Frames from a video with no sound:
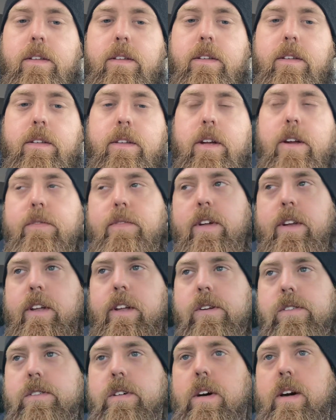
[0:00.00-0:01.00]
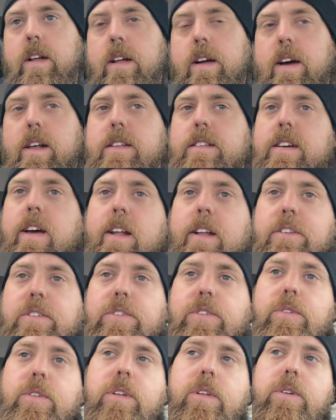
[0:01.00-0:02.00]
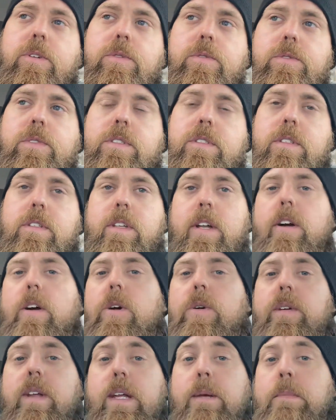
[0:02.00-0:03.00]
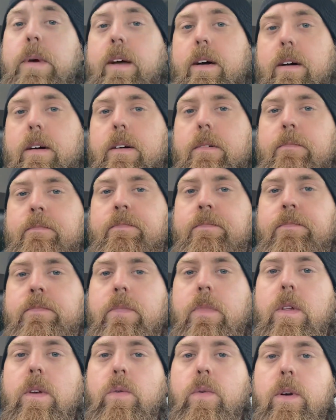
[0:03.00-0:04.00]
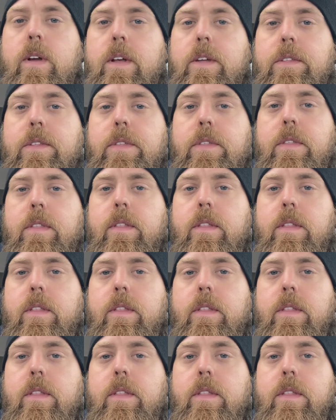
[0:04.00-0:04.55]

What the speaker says: their videos on it. I decided to use their own email with